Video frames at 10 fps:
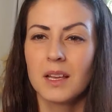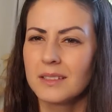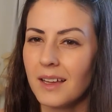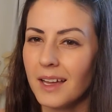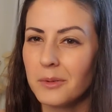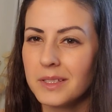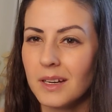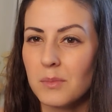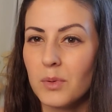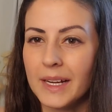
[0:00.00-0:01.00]
So how do we
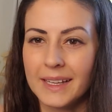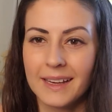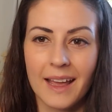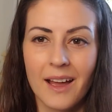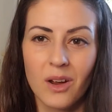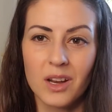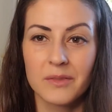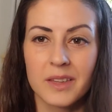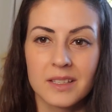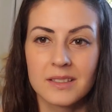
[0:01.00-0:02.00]
start breaking out
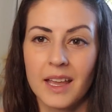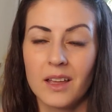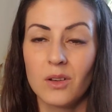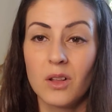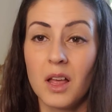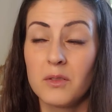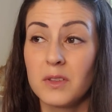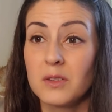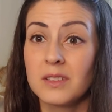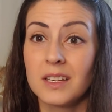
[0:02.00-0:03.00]
of this cycle of
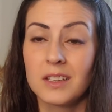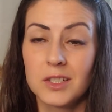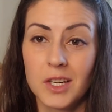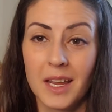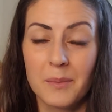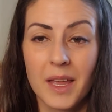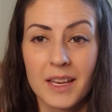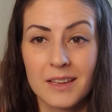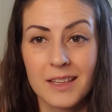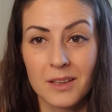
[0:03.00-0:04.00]
using shame
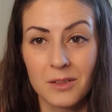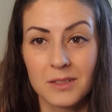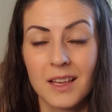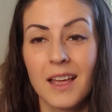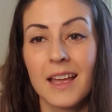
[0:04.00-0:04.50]
and guilt